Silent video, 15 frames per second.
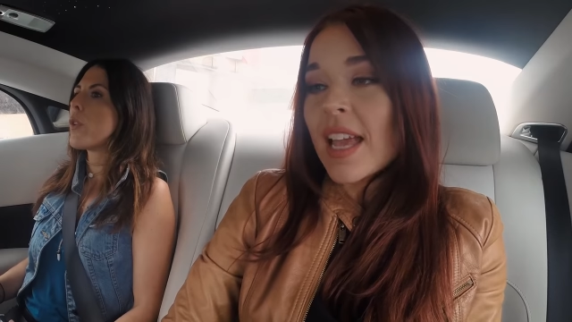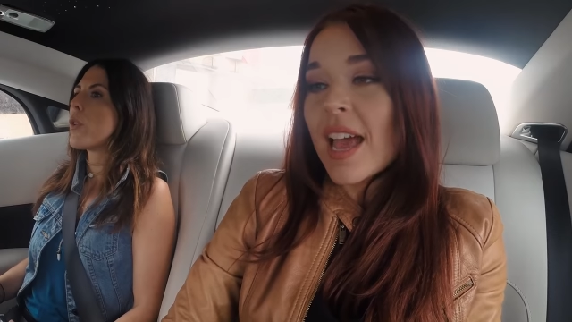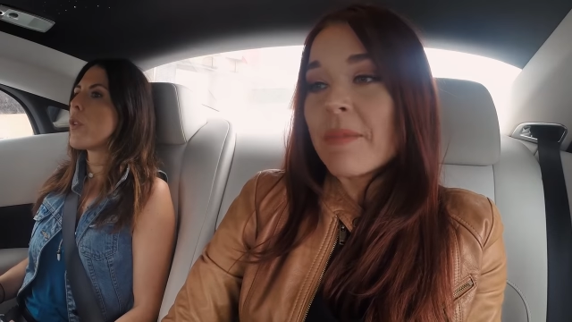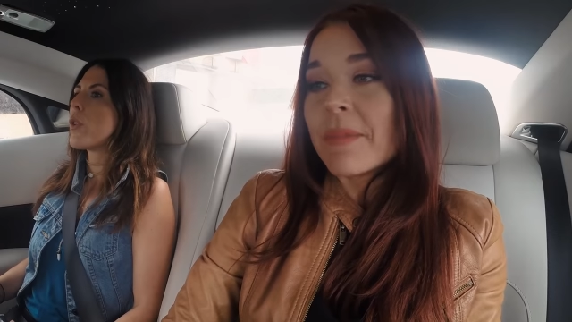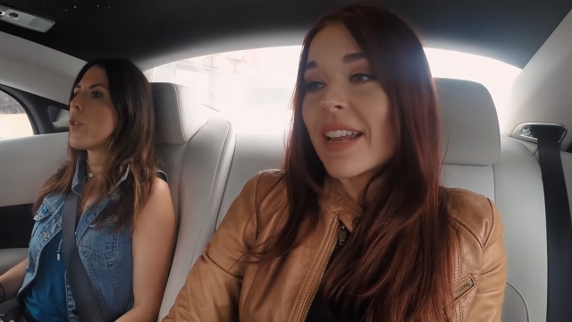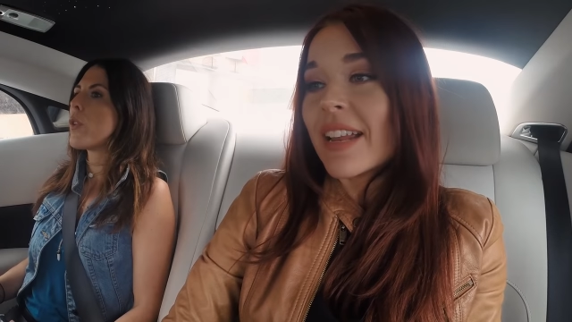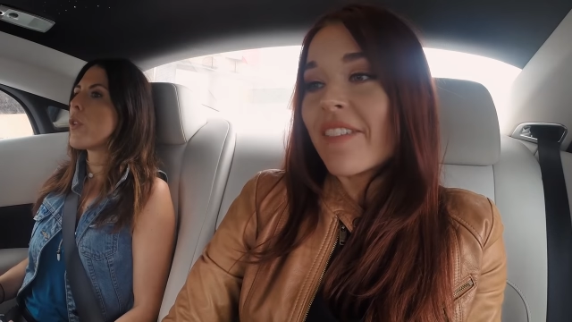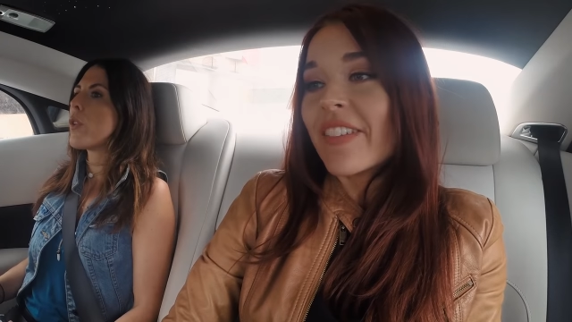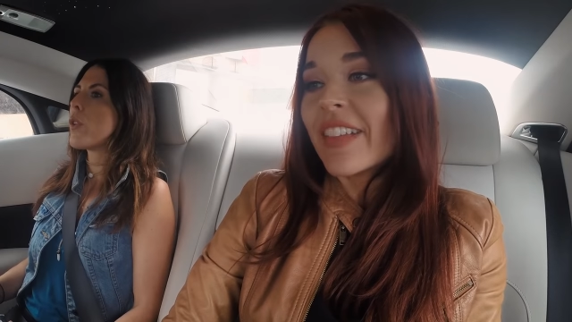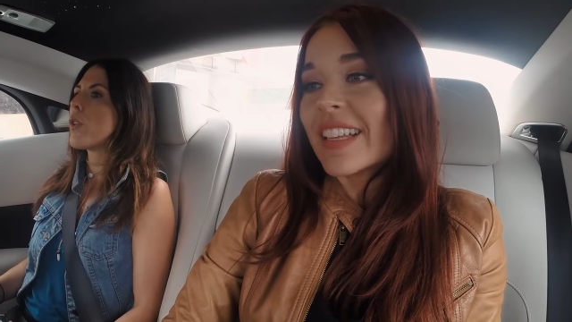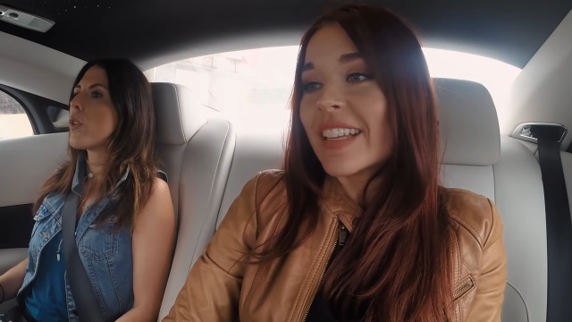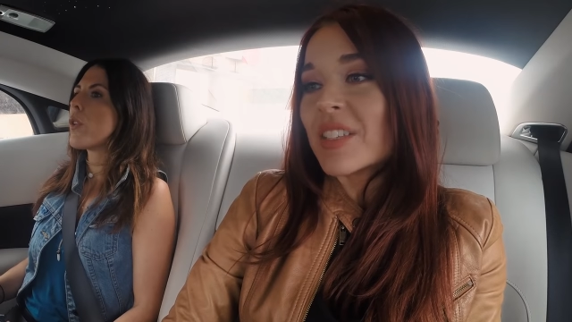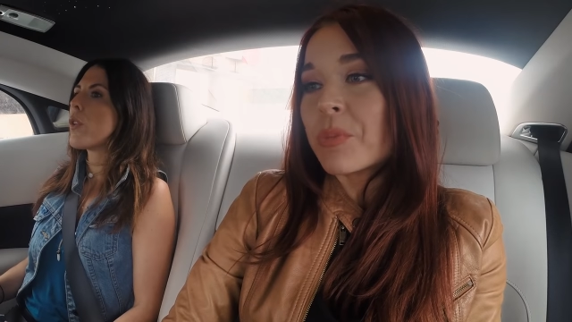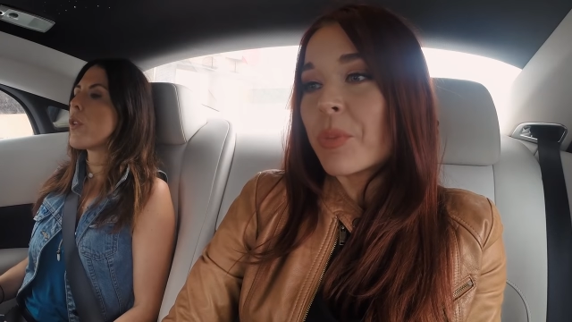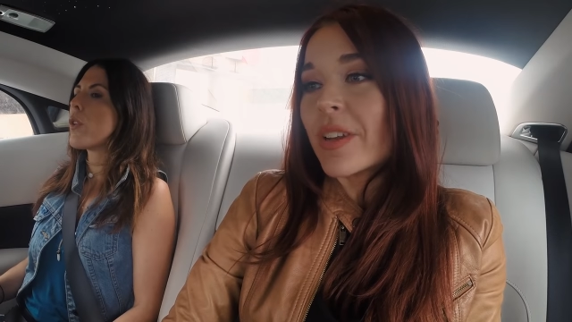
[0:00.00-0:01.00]
Speaker 1: I mean, I feel
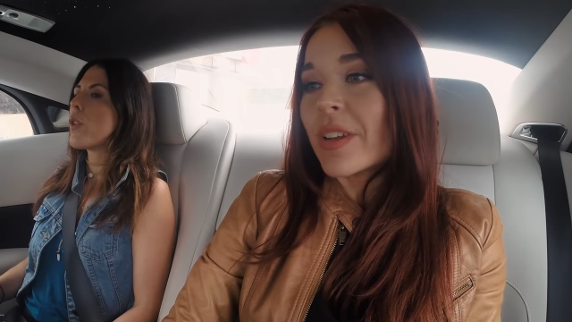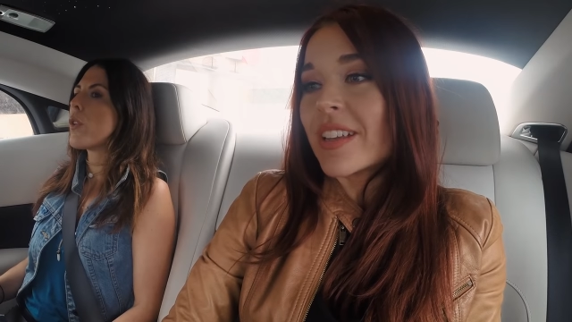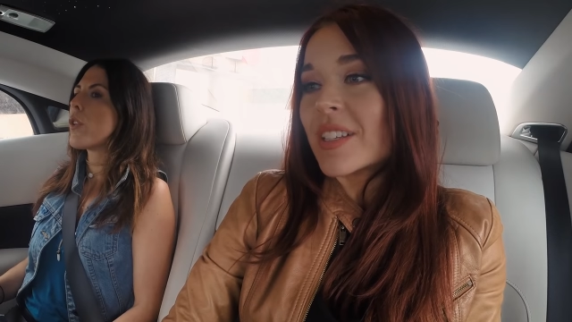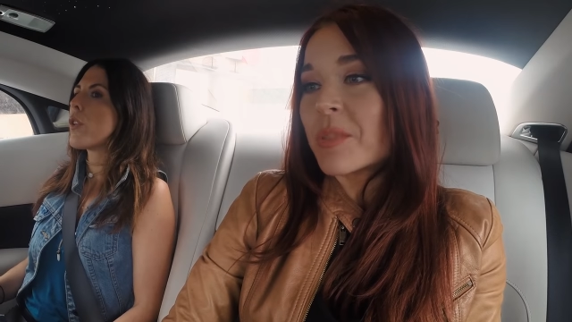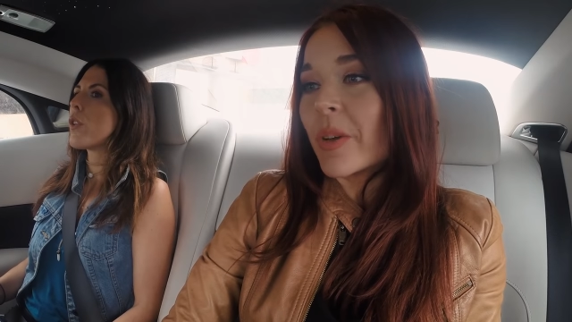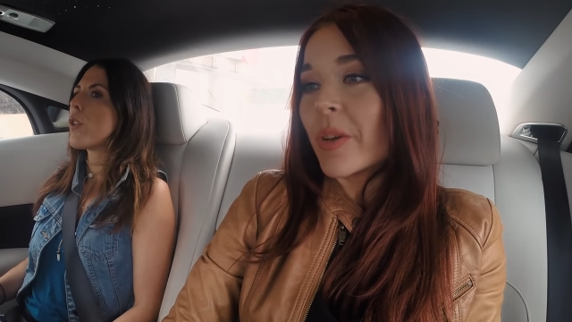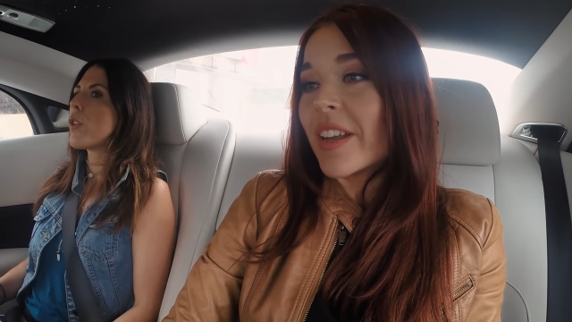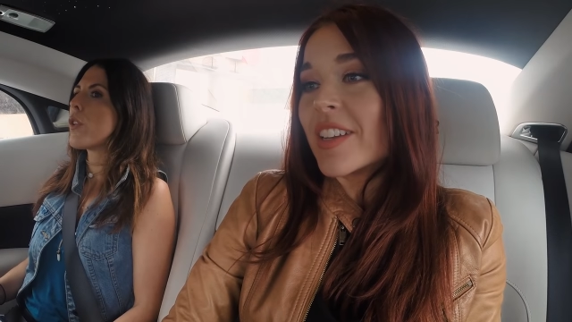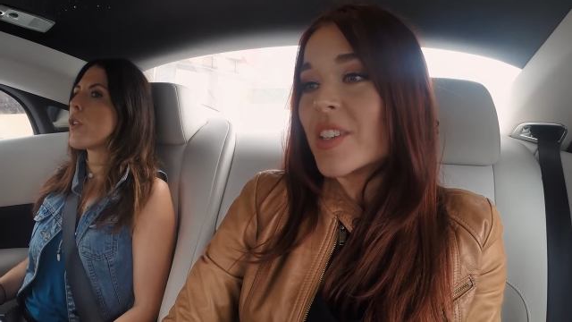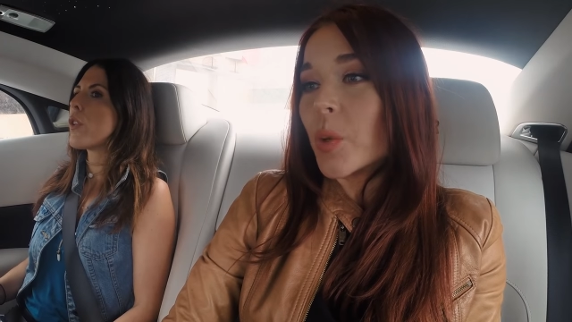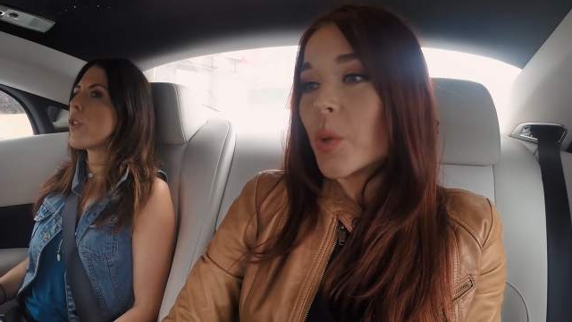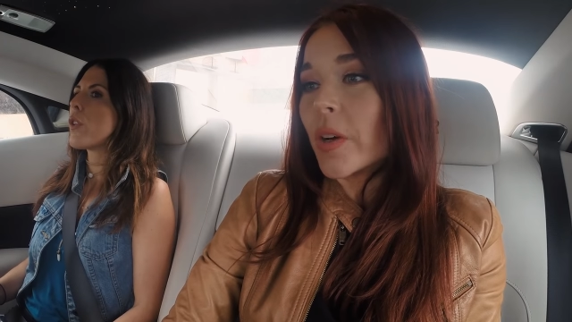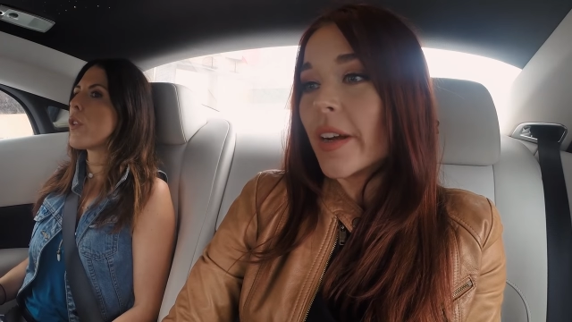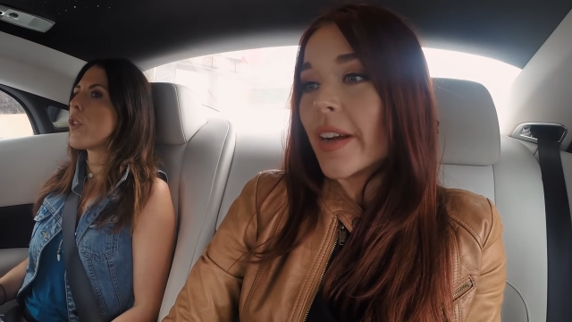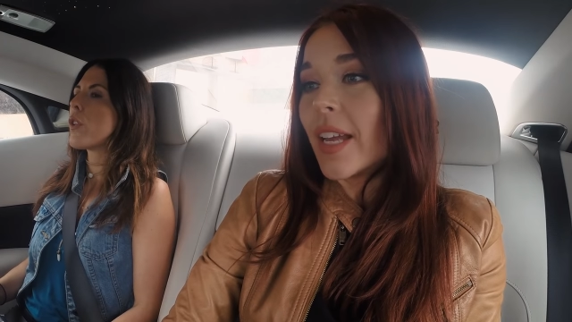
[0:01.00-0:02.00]
like it's pretty
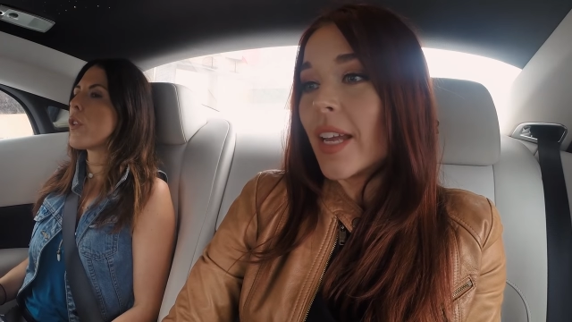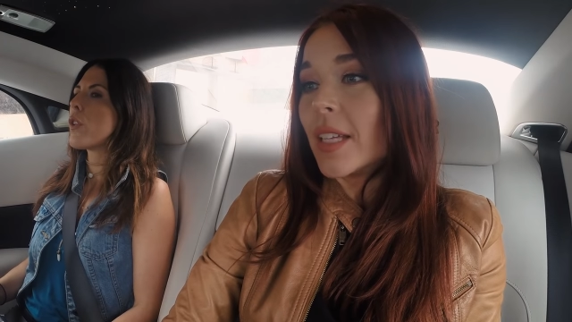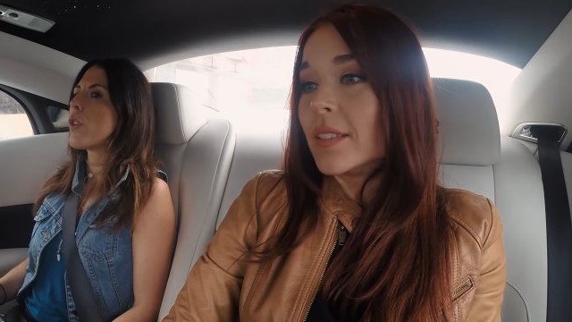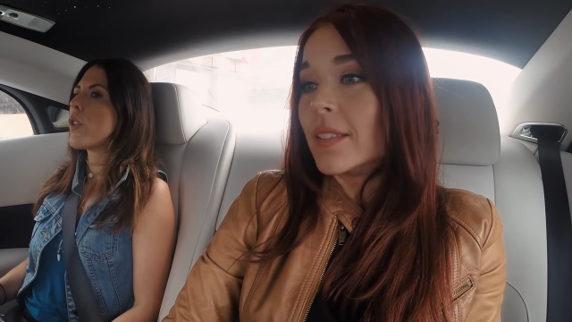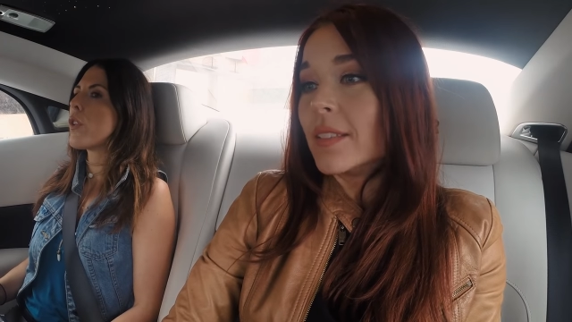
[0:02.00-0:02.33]
exploitative